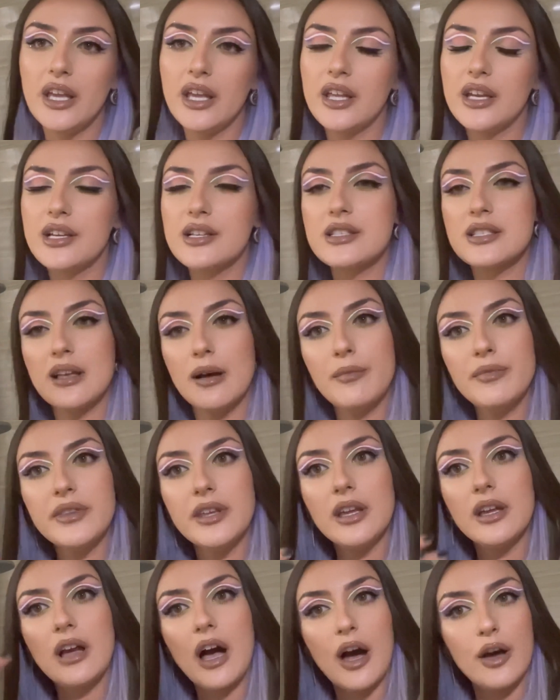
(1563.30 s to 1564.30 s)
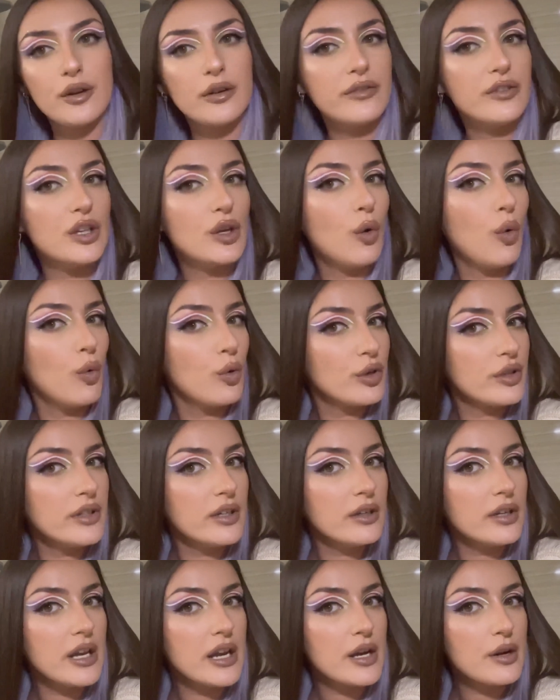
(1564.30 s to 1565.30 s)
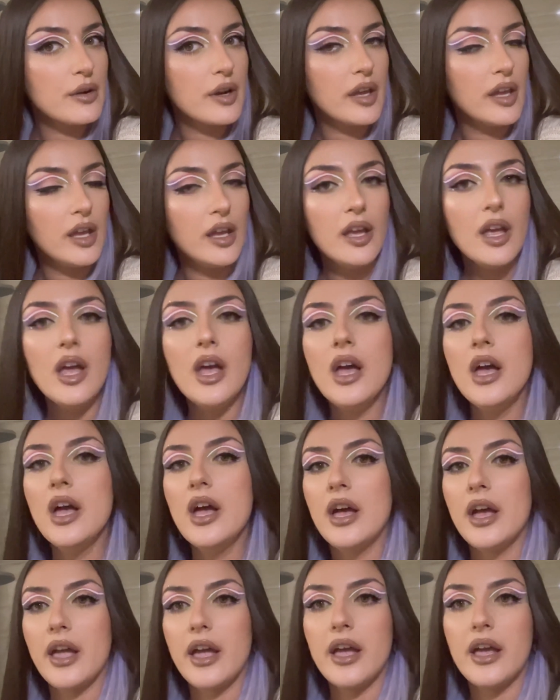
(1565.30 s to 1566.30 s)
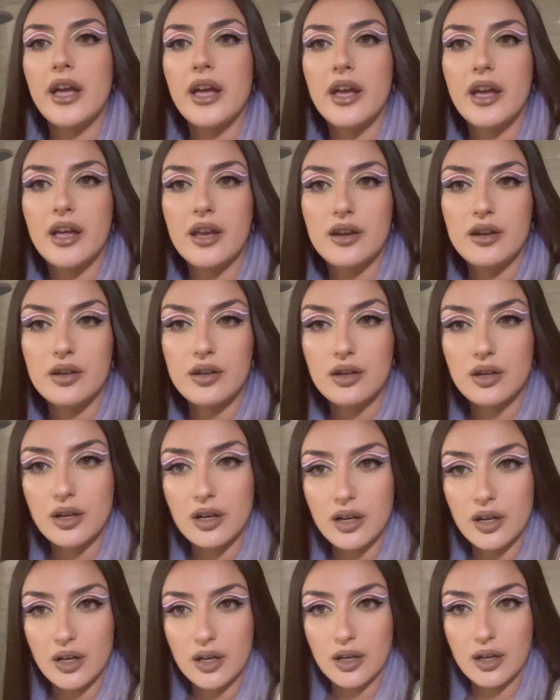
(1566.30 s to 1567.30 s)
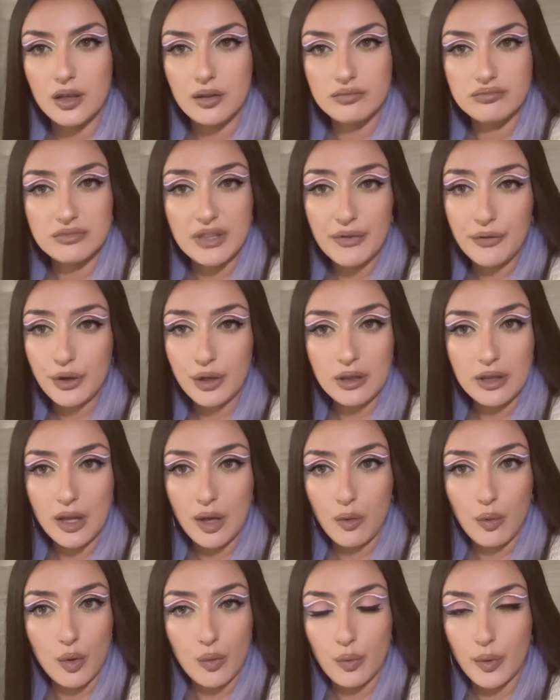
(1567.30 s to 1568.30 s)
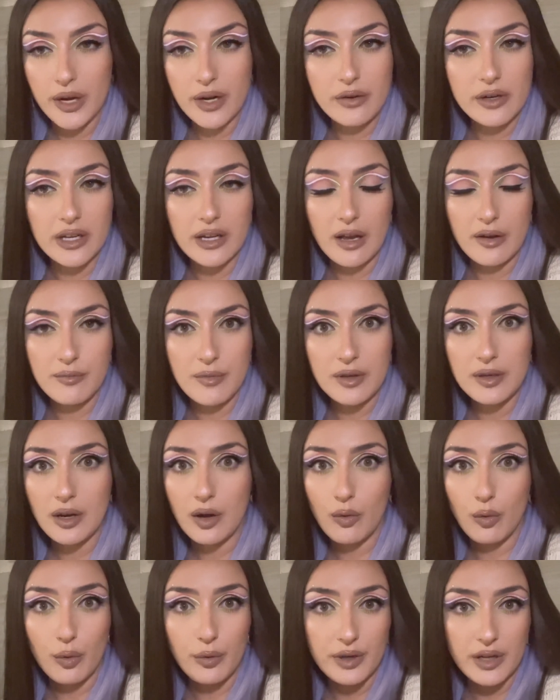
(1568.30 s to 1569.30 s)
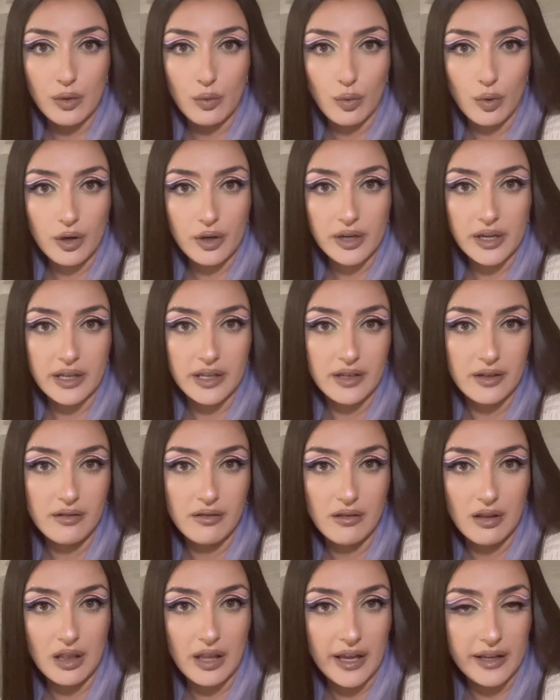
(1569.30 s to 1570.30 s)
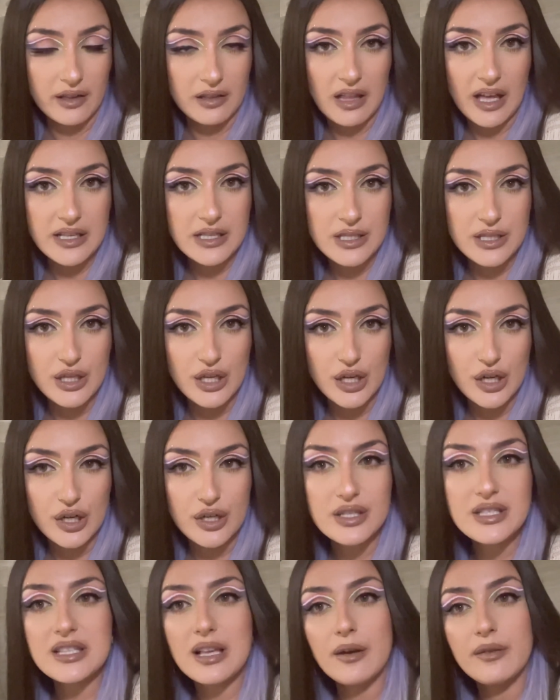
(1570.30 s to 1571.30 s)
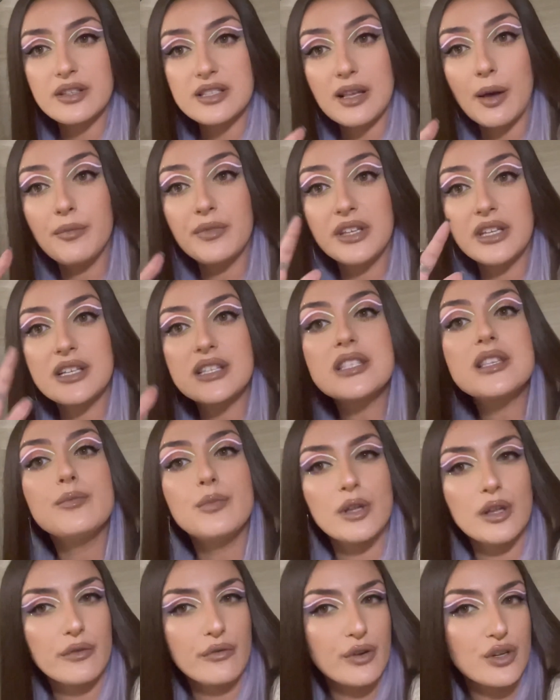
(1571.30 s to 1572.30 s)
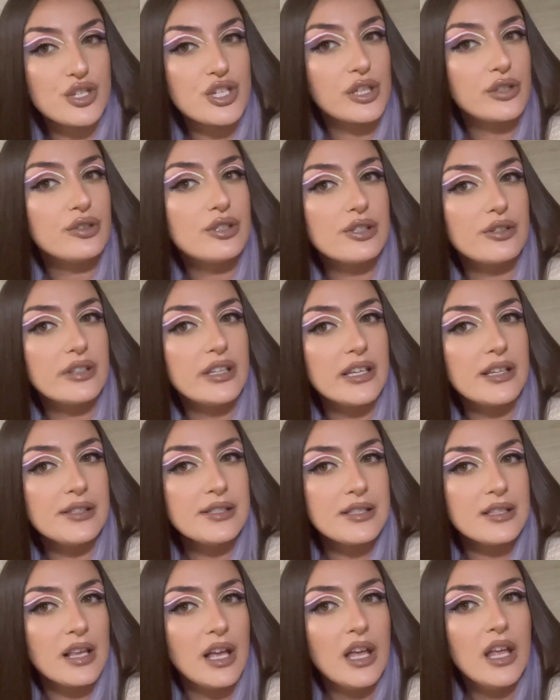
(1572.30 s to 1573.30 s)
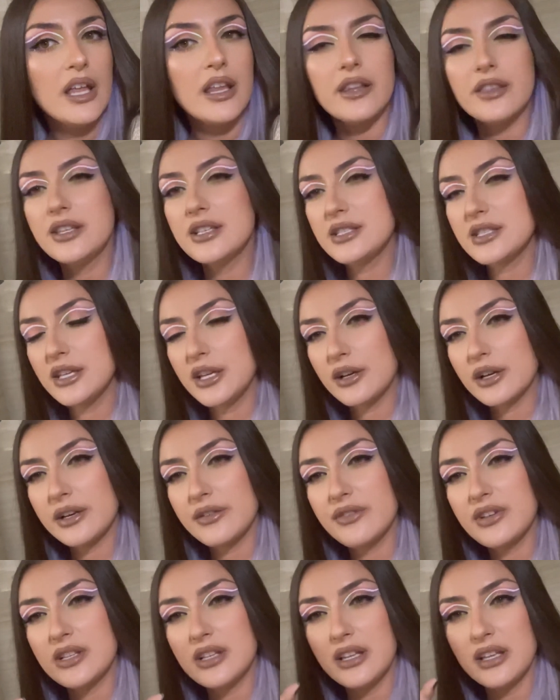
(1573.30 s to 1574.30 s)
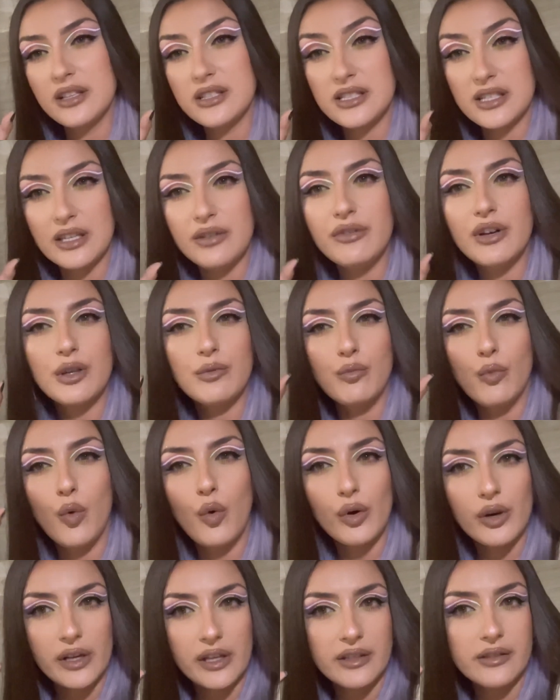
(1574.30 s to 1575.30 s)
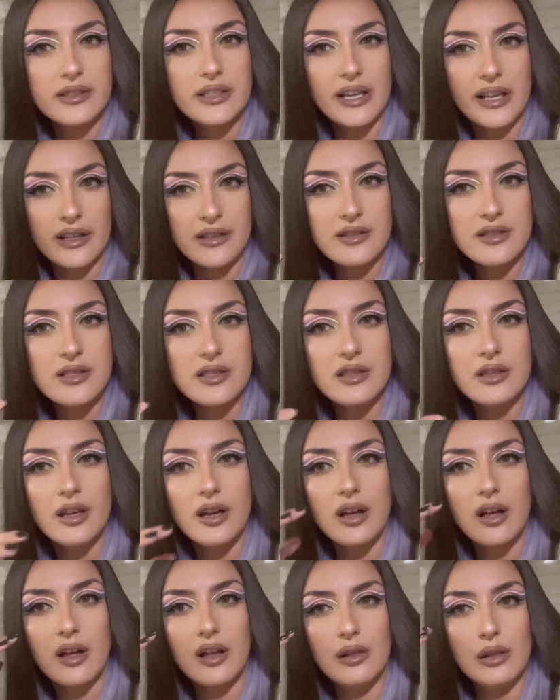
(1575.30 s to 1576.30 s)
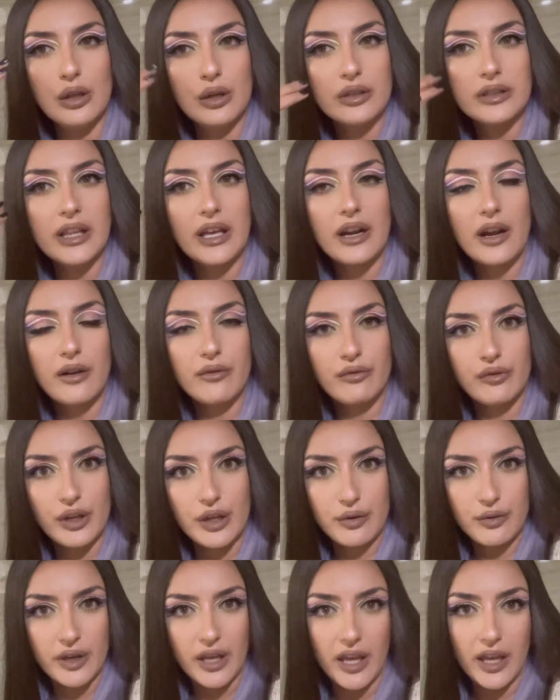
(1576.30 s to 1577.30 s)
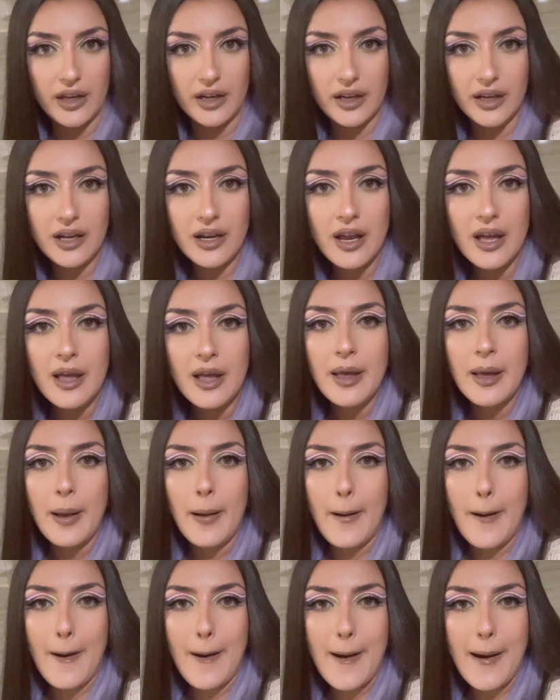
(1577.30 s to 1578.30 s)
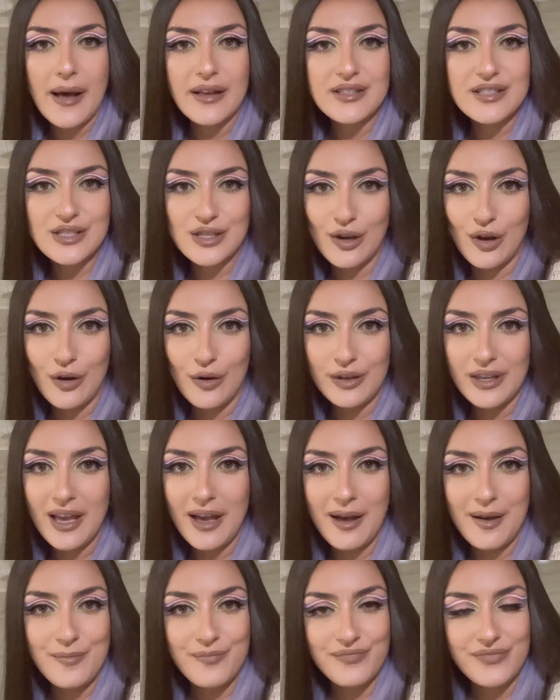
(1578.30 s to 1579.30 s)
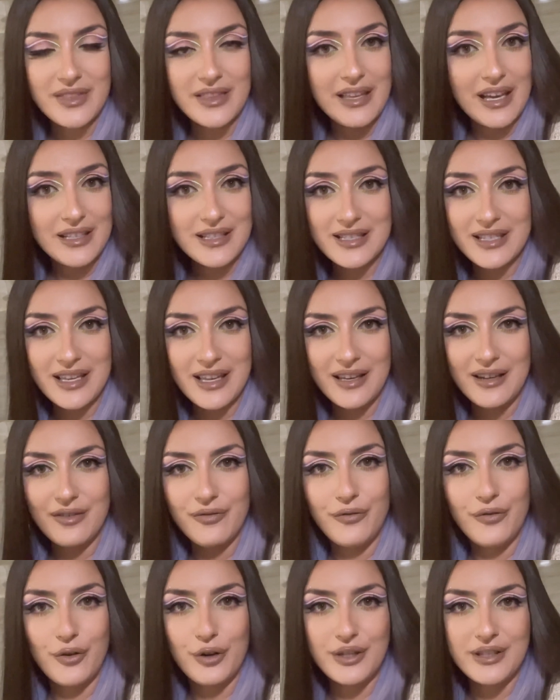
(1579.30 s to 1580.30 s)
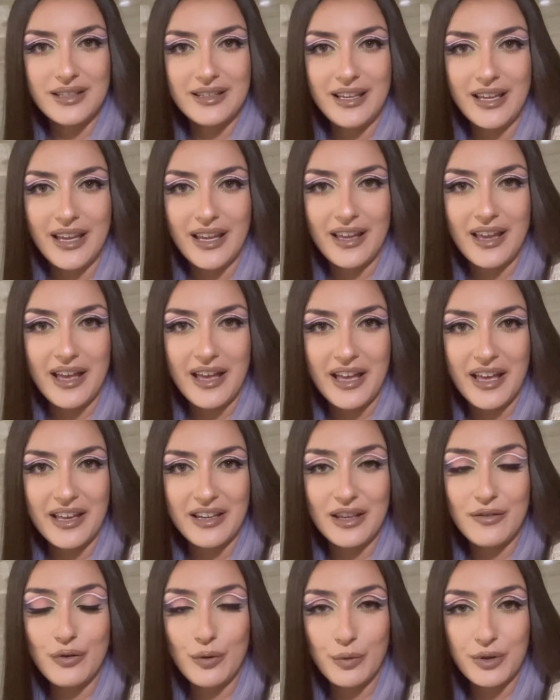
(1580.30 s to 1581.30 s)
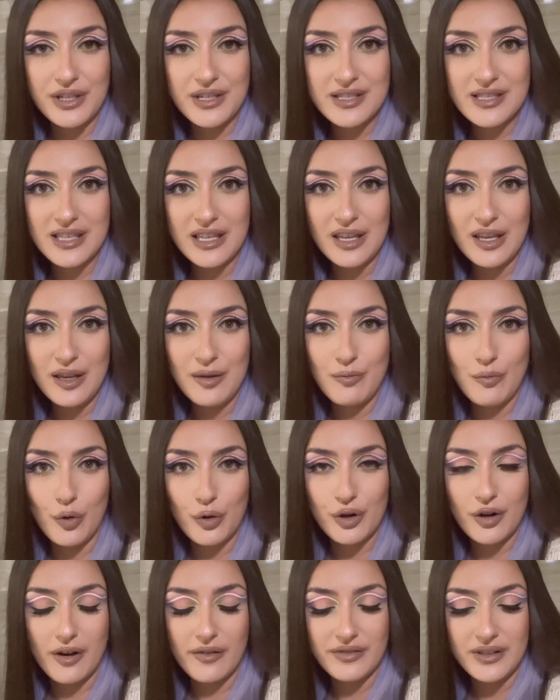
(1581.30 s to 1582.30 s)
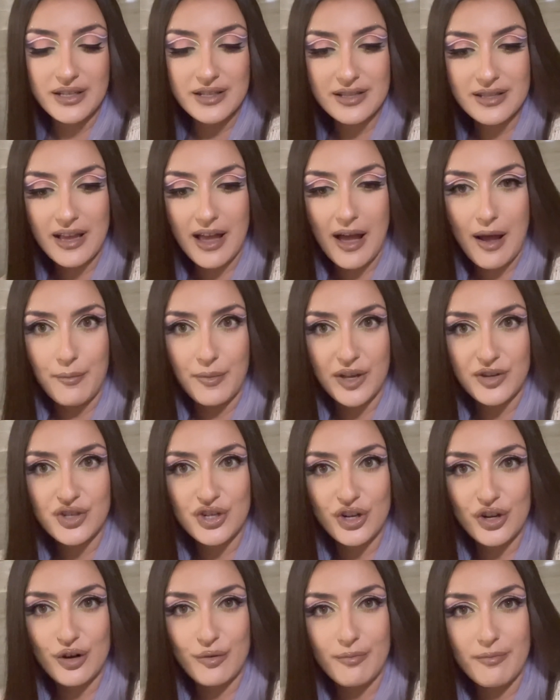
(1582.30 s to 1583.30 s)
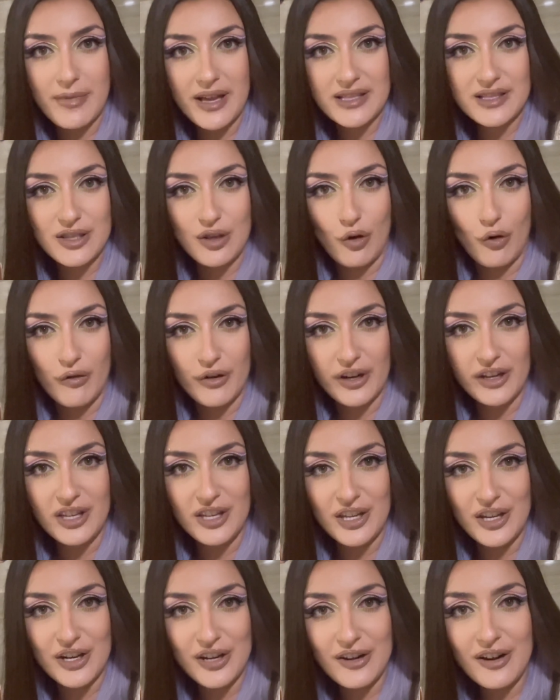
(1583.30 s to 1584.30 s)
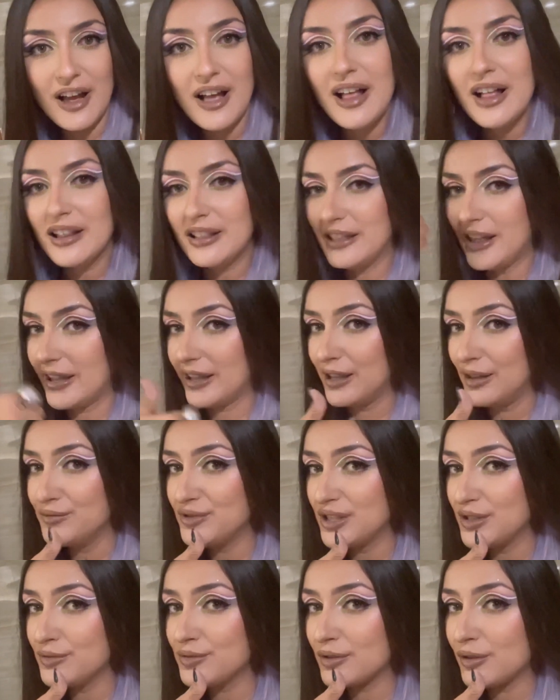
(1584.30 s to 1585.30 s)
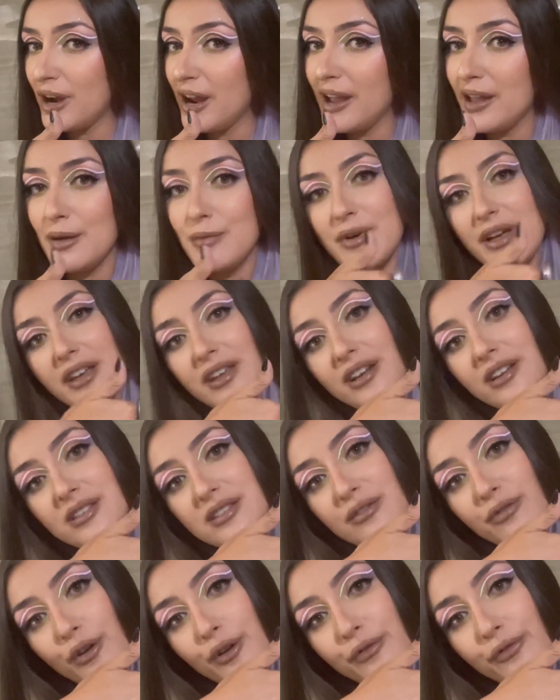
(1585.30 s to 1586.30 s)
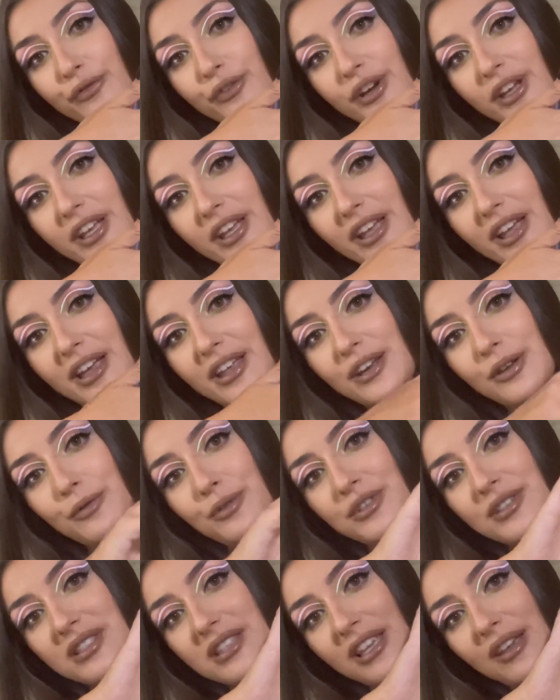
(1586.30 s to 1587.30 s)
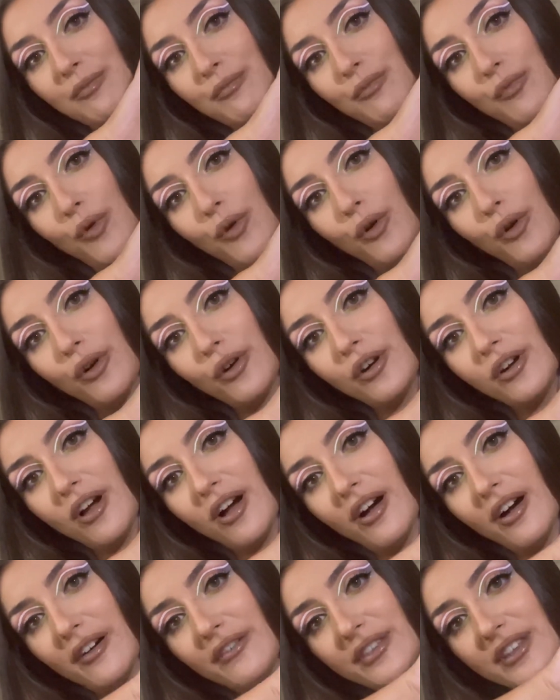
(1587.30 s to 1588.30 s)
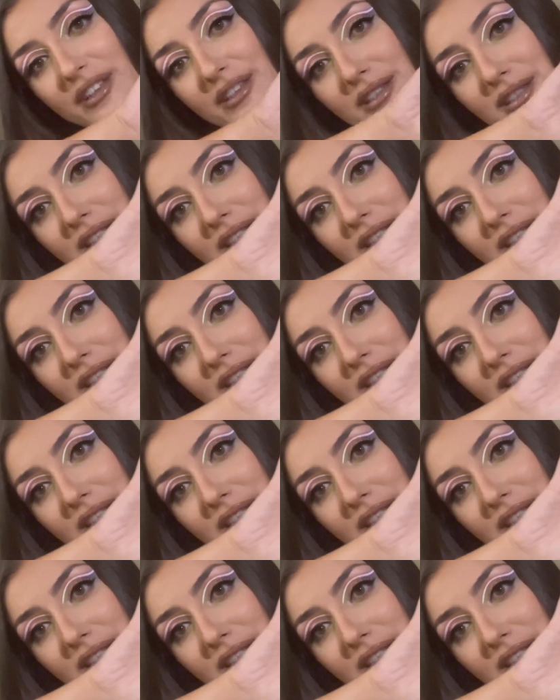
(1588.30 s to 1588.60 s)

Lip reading: it is something out of the ordinary, and definitely I will wear it. I mean, I already wore it like last year, something a similar version to this. This year it's even more intense, the look that I've recreated. So yeah, that's it for today. And if you want to see more of this amateur mess over here, like and subscribe, and it's for free, and you will see more of this